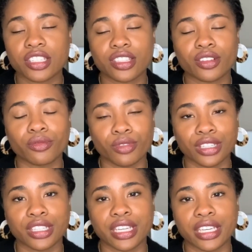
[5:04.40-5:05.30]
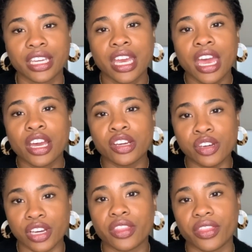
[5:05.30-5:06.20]
just a really
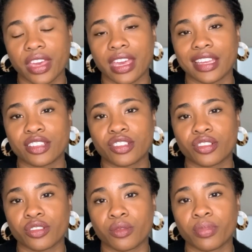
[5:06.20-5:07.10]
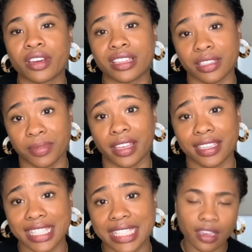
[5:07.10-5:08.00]
good thing to put into
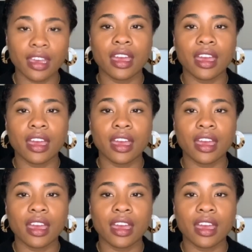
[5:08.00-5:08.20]
place.